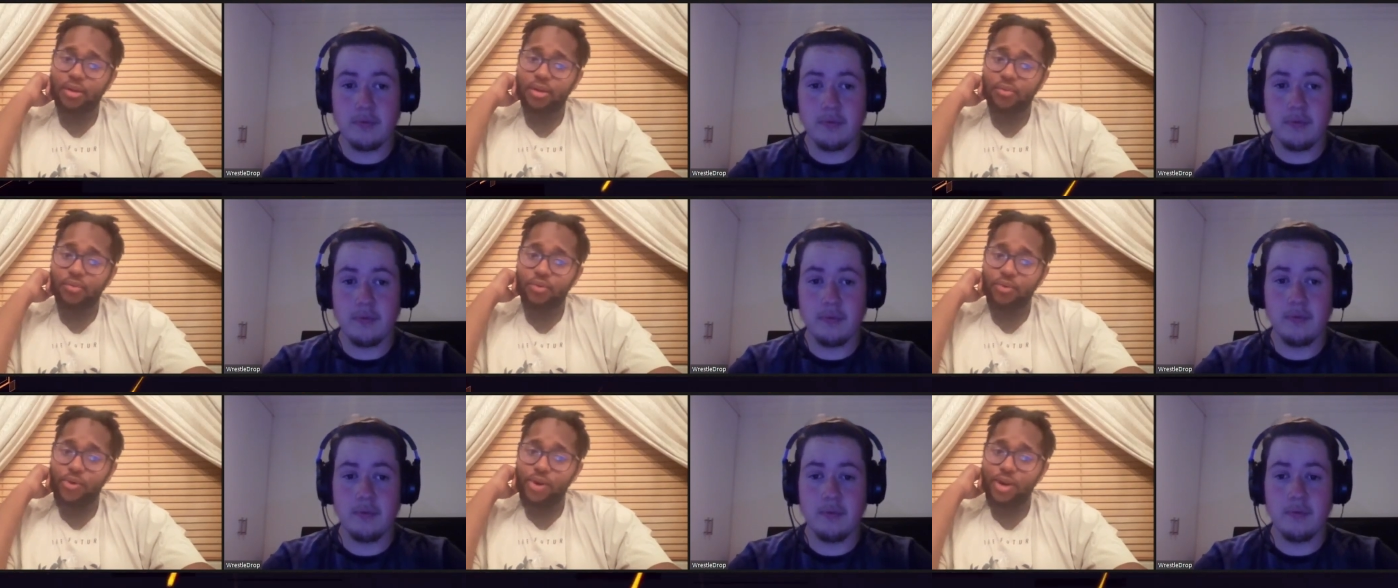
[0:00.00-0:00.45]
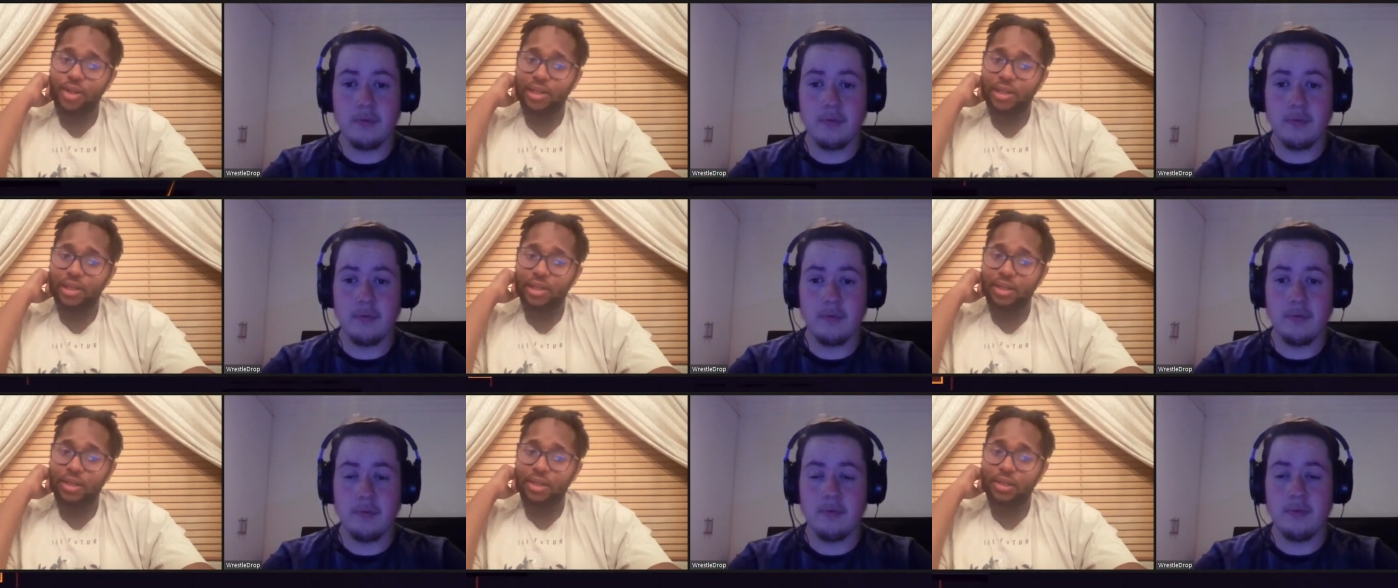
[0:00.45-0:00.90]

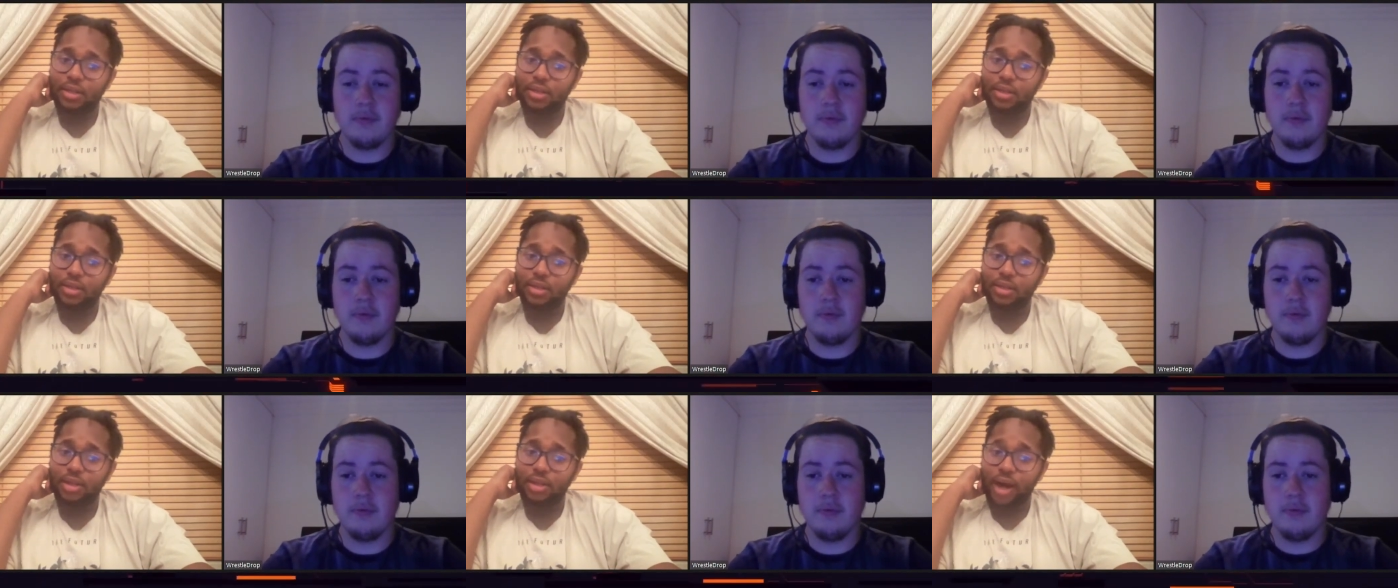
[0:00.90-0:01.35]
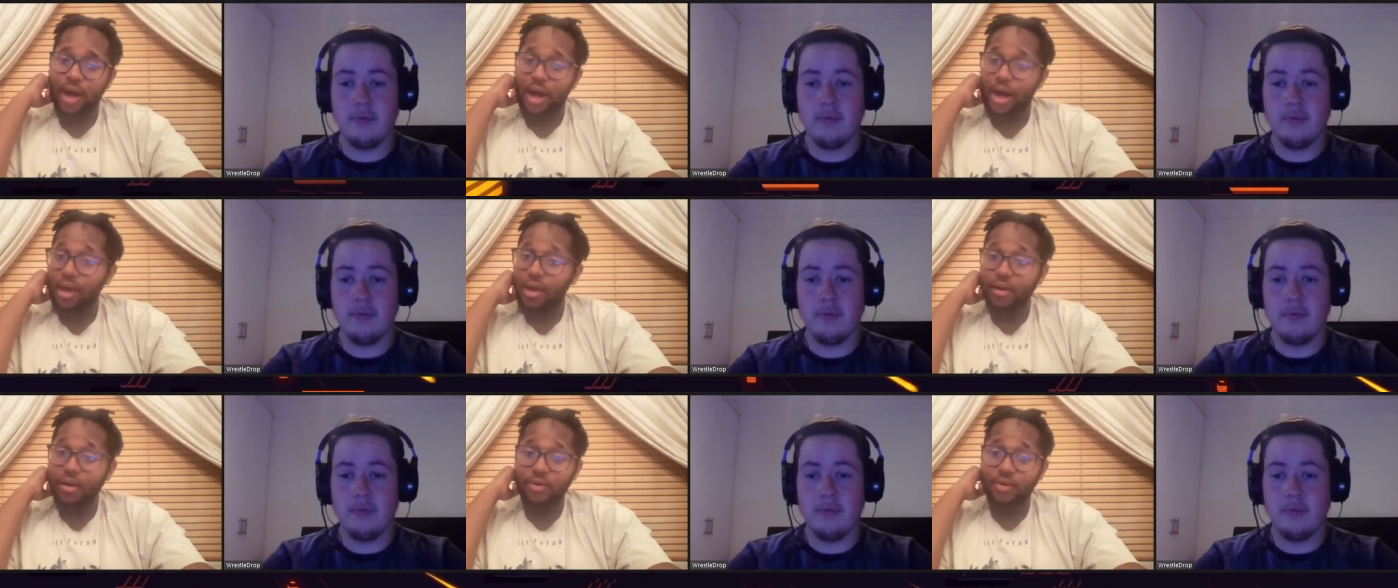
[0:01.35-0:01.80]
Speaker 1: really because I
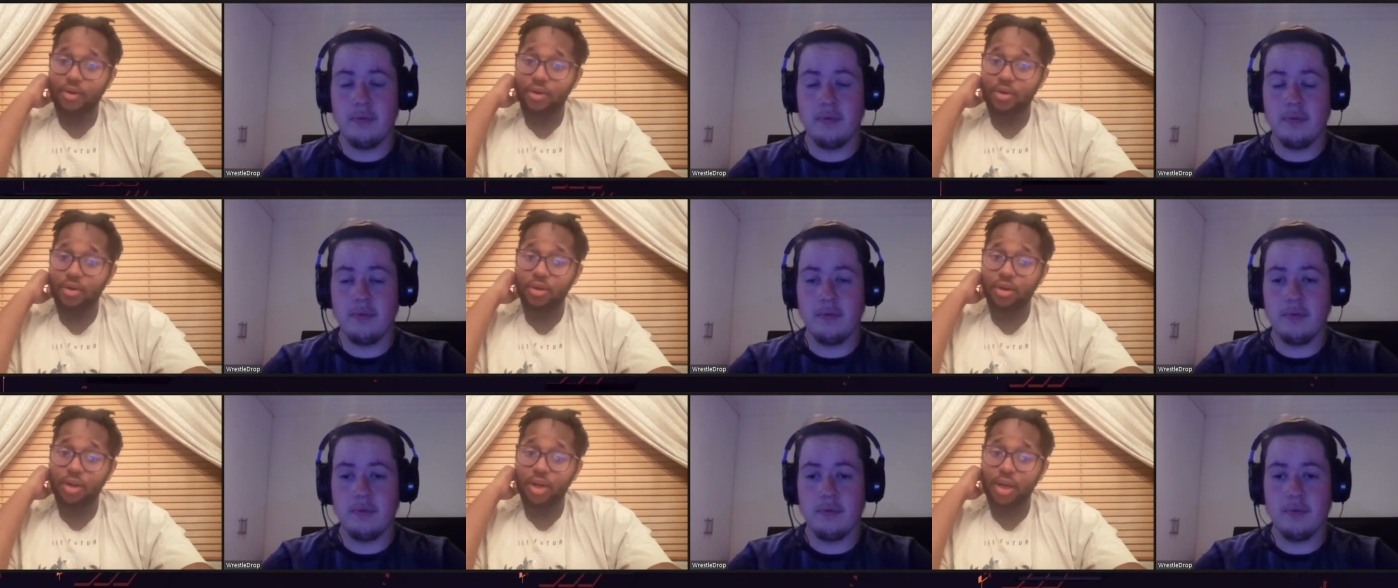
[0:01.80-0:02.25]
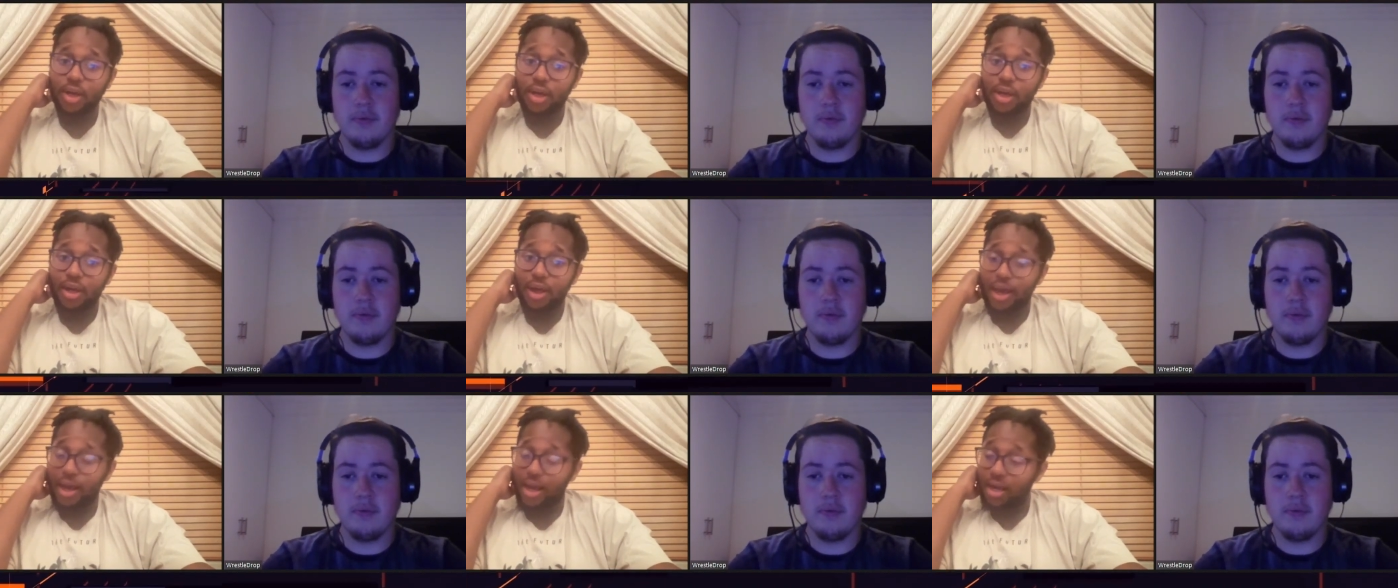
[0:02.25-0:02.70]
haven't heard
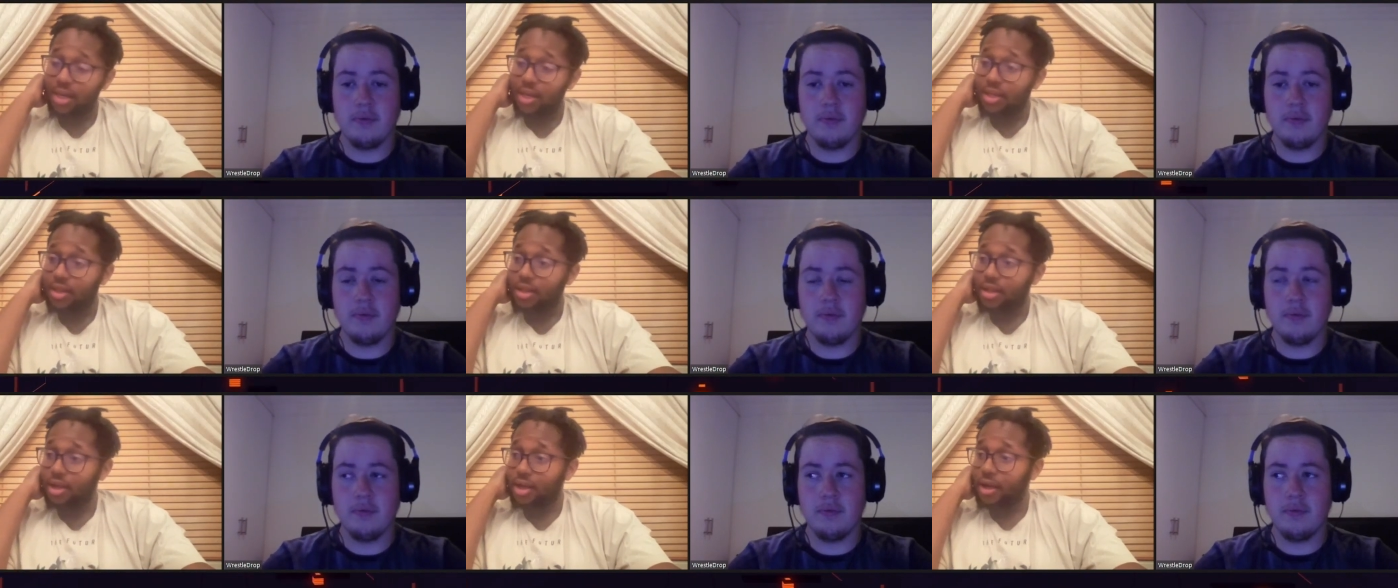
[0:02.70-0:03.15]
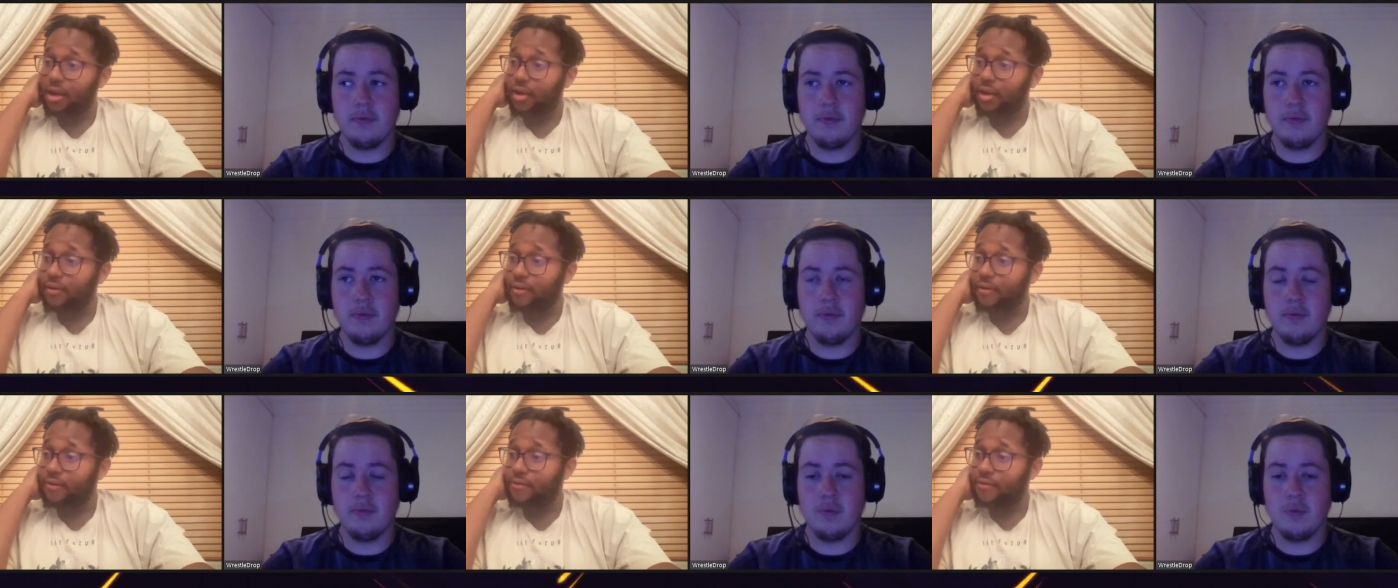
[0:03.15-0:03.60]
anything
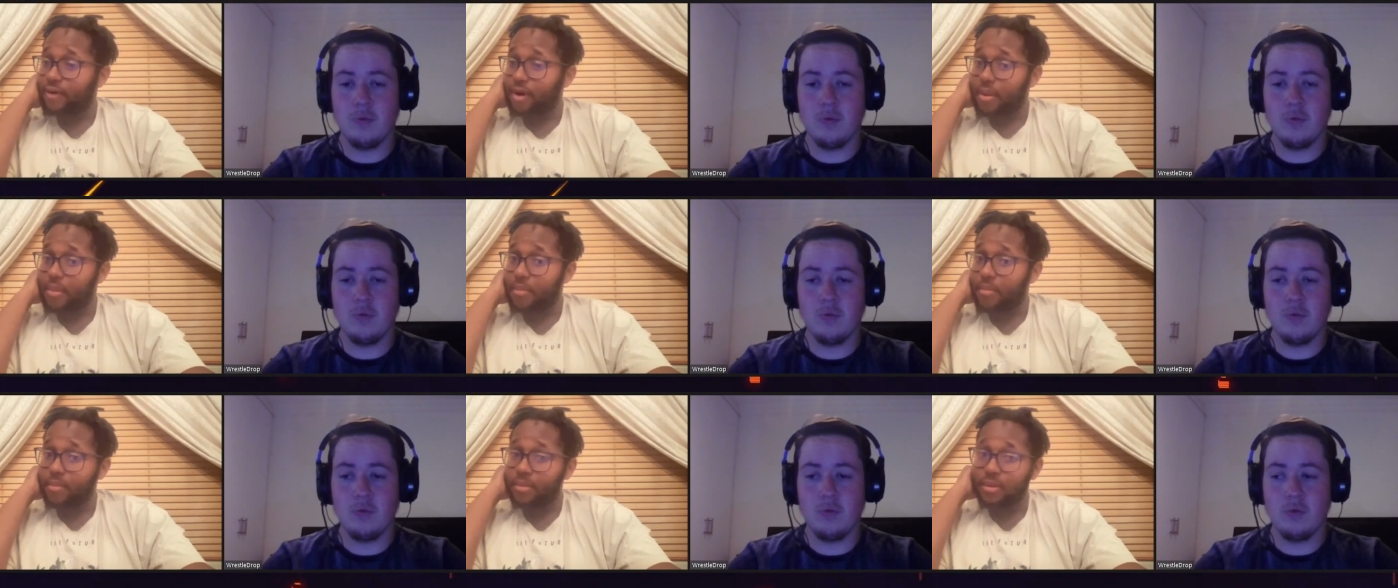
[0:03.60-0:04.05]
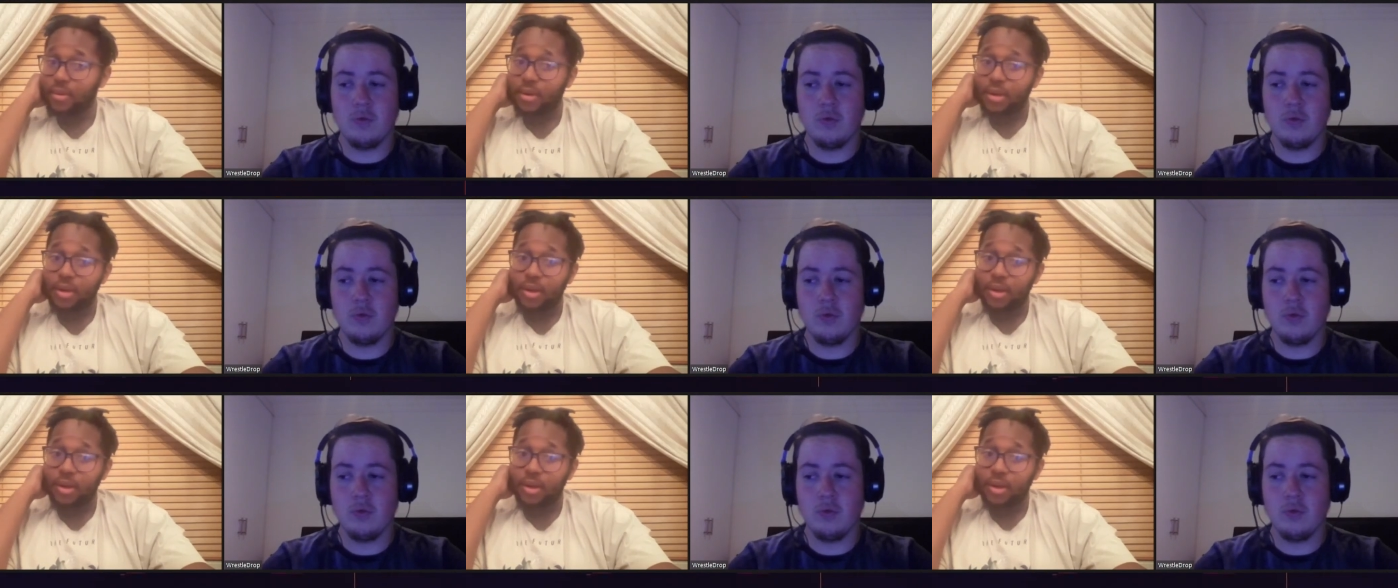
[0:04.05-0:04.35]
from